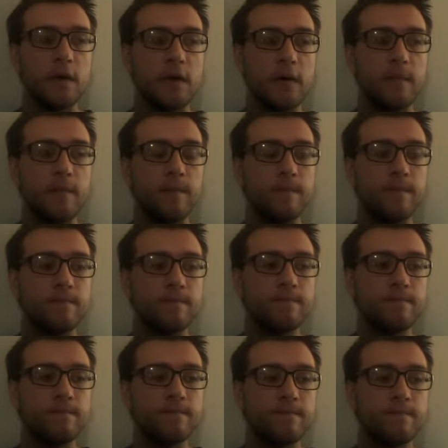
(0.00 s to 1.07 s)

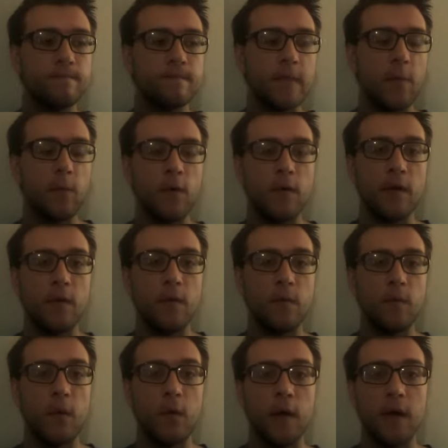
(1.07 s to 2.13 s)
I won't get all
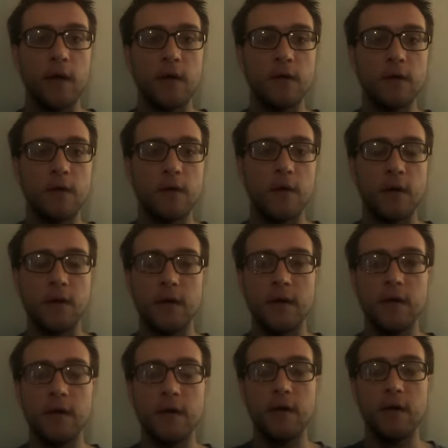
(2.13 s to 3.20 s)
poetic on you,
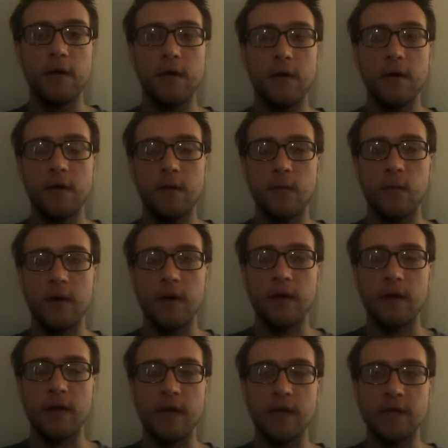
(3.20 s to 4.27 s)
but
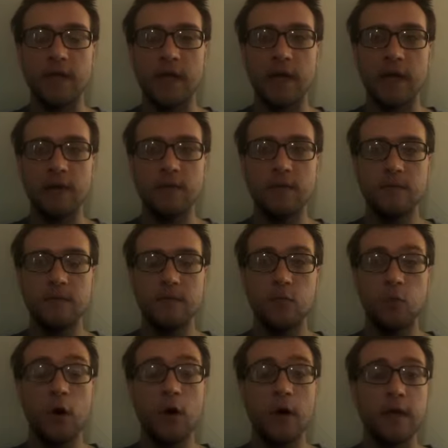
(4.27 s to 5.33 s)
it's like,
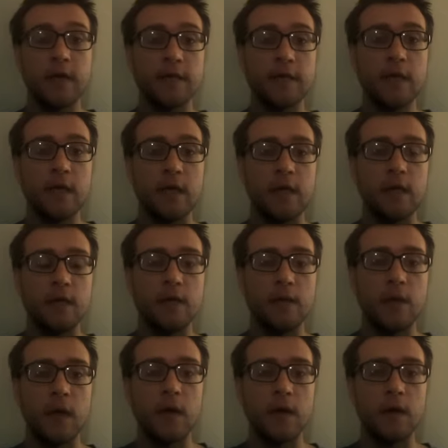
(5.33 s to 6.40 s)
whoa, I could see,
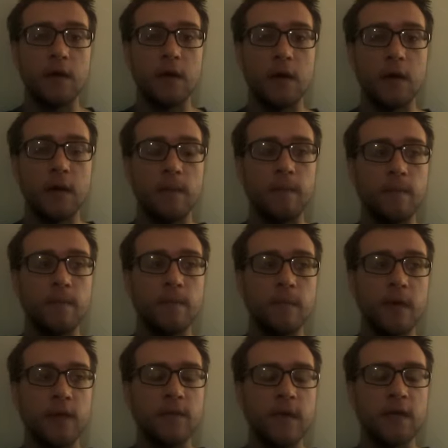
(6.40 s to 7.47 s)
like,
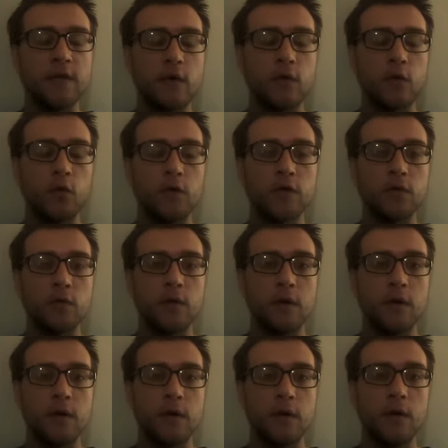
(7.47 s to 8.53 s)
and things are crystal
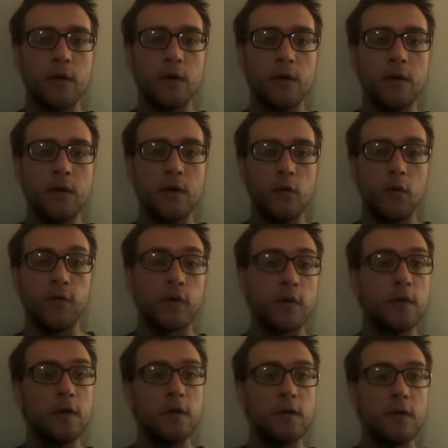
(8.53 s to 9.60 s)
clear, or they're
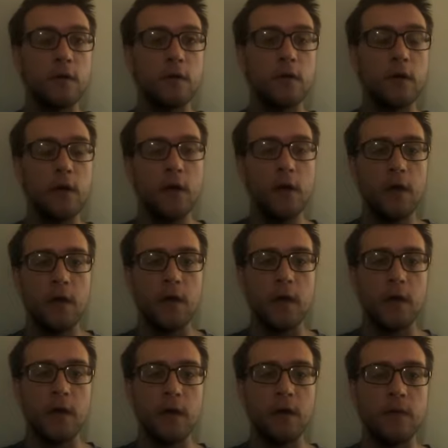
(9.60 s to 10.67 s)
clearer,
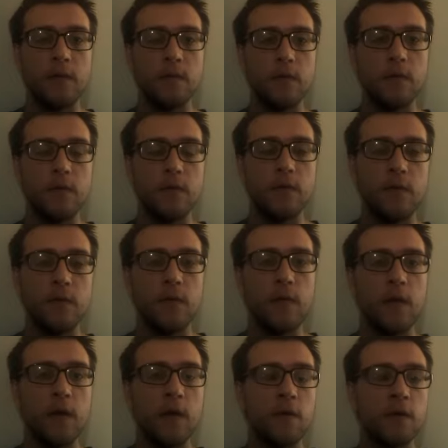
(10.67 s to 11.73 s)
and
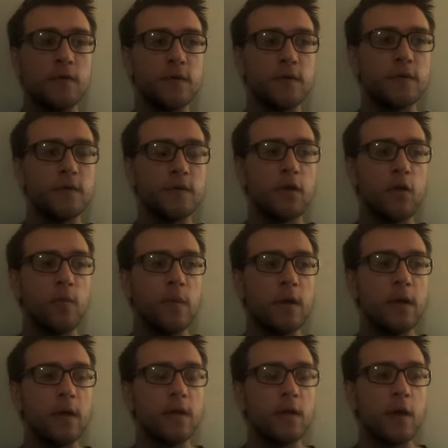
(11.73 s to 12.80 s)
there's so
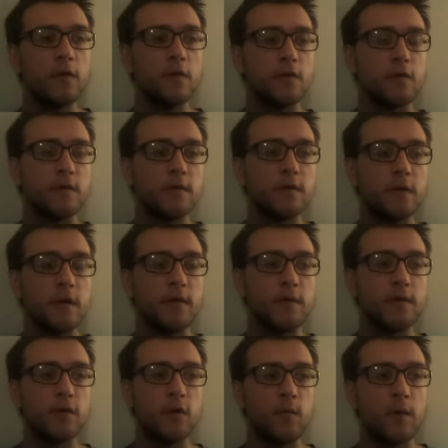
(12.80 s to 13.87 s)
many colors, and
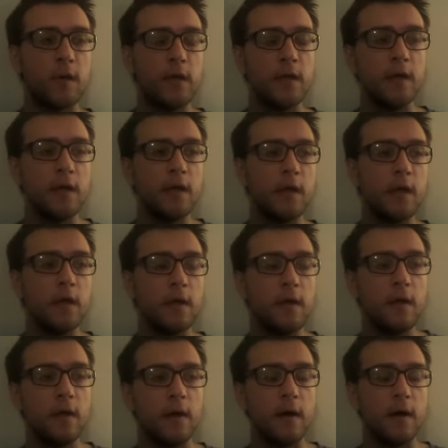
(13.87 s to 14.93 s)
there's so many
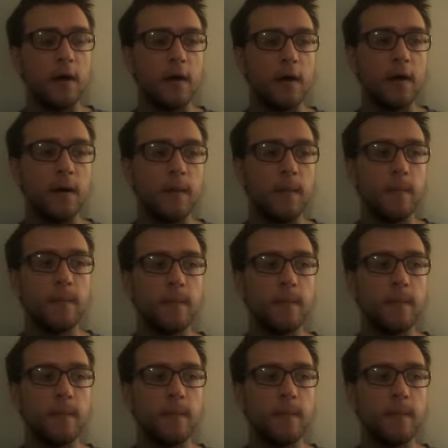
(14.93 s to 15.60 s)
uh,